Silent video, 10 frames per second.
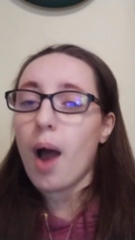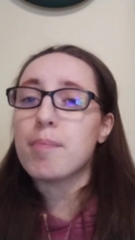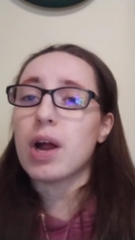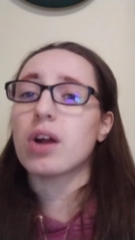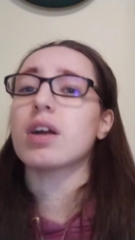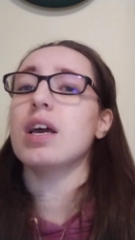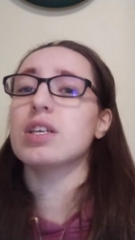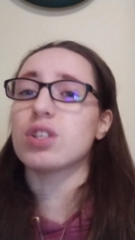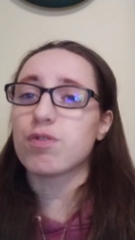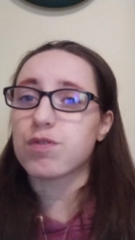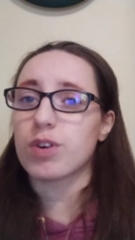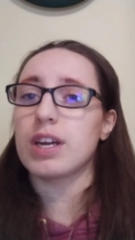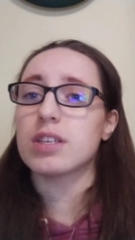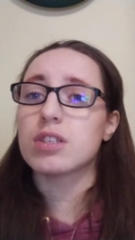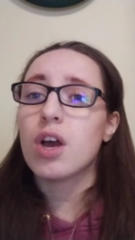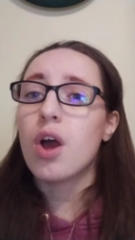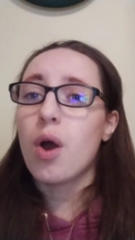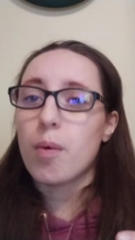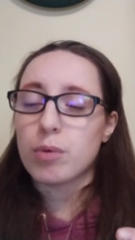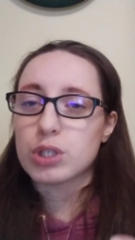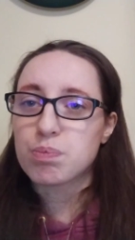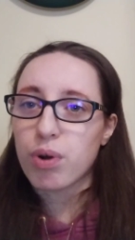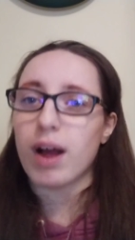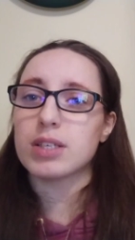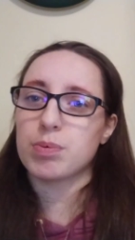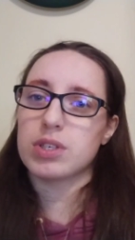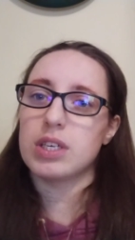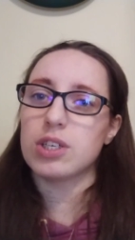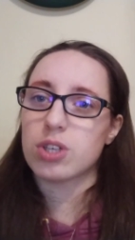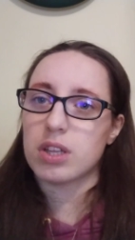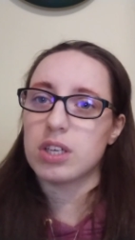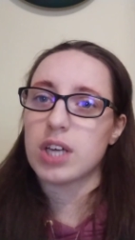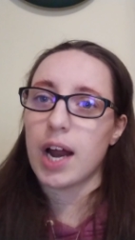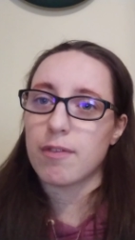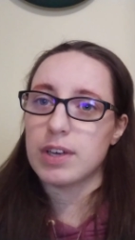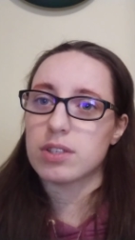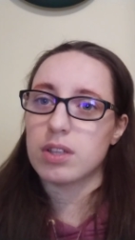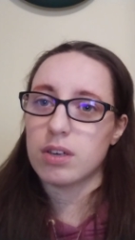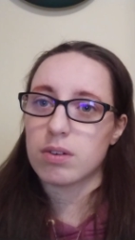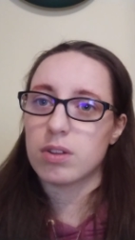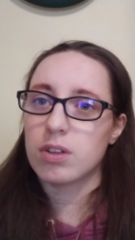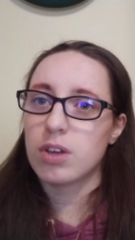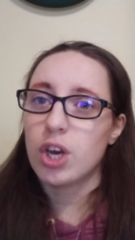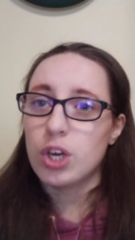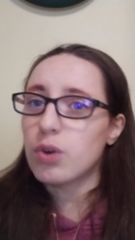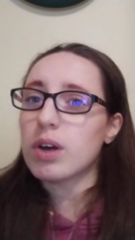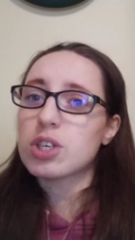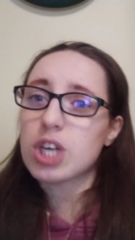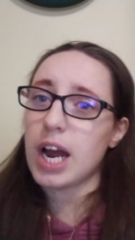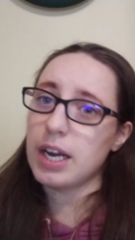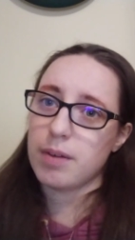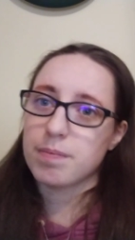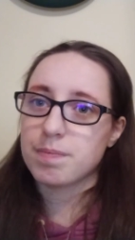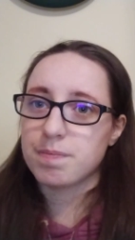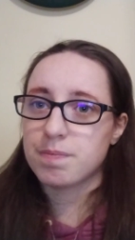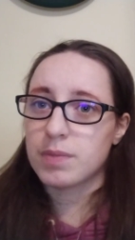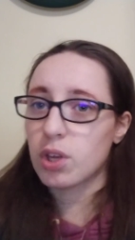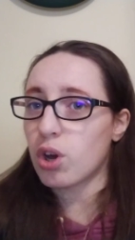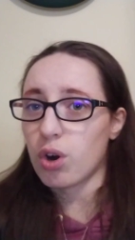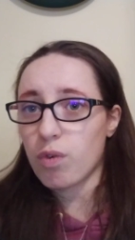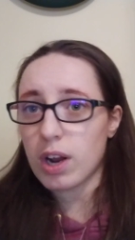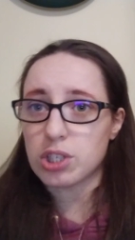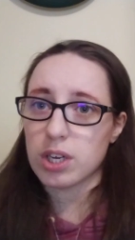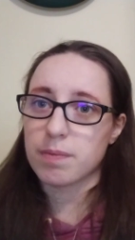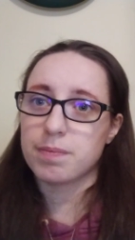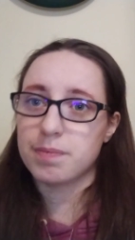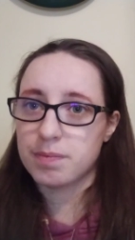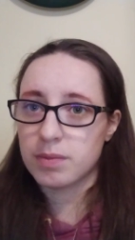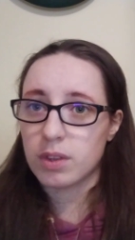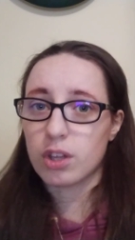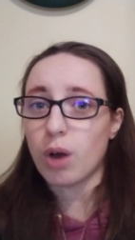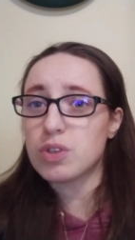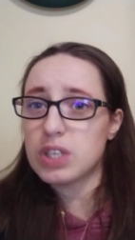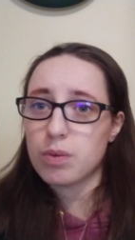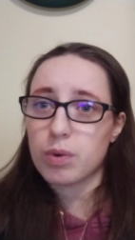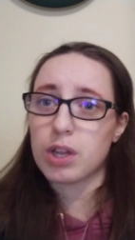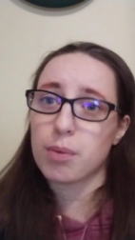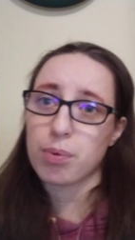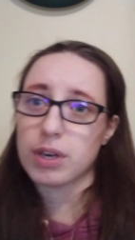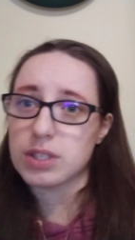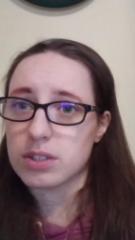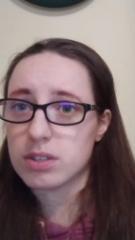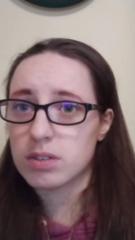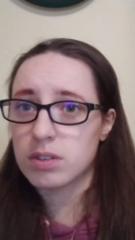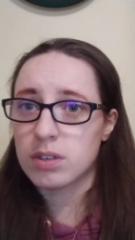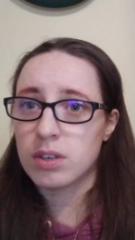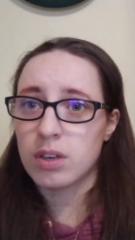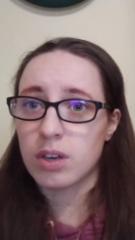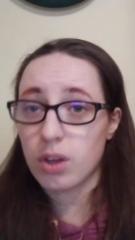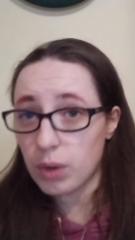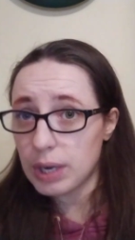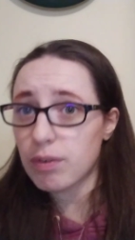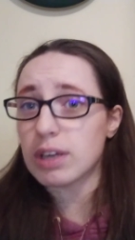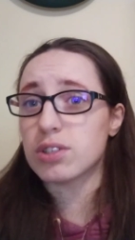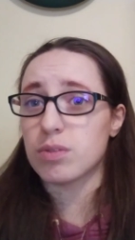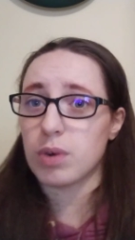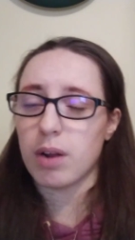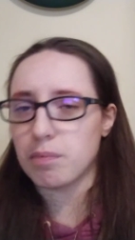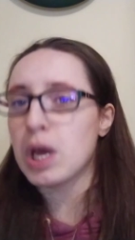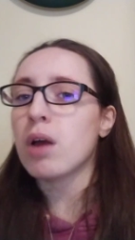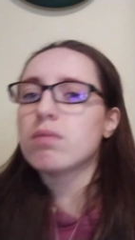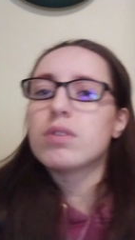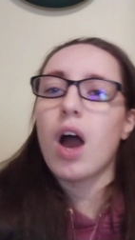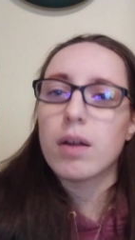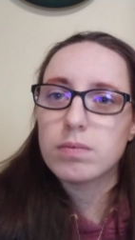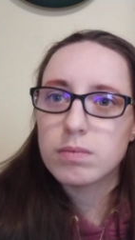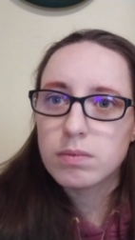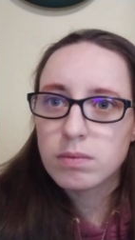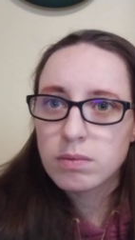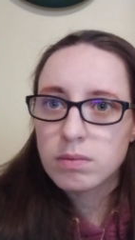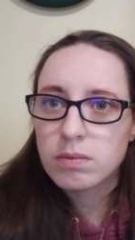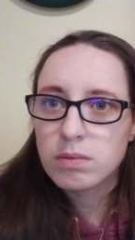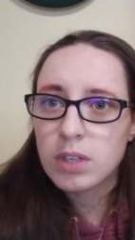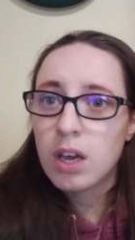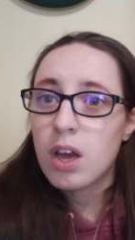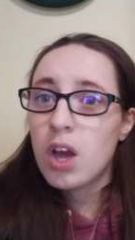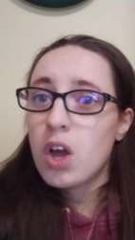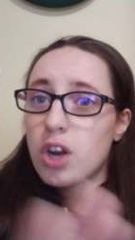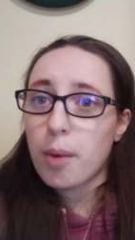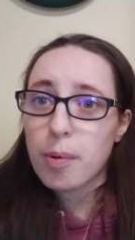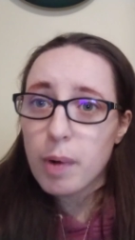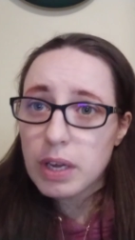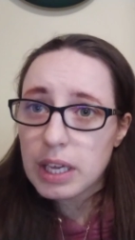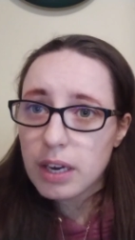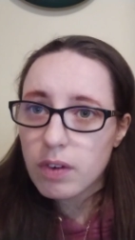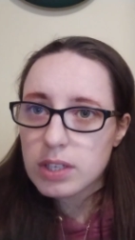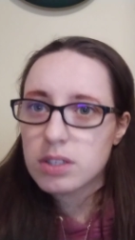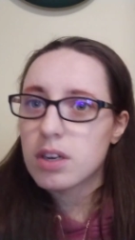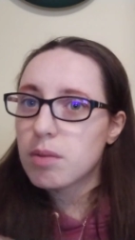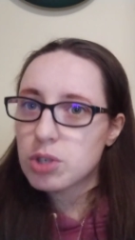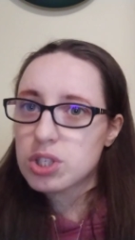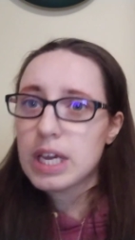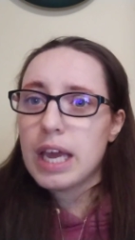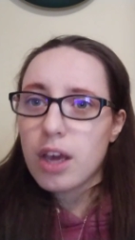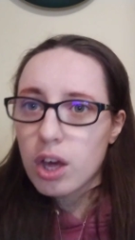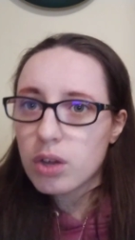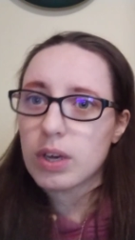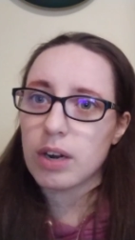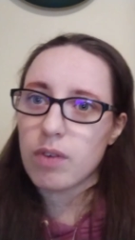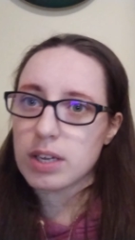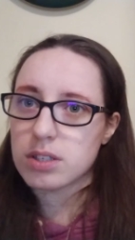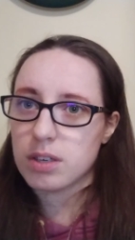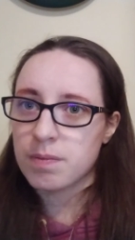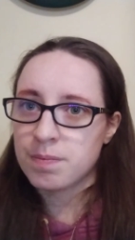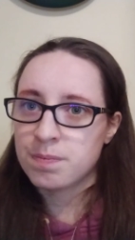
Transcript: America is the freest, most prosperous nation on the entire face of the earth. You go to China, go to Russia, go sit in one of their prisons, go get arrested in one. Not promoting getting arrested, just saying, go get arrested.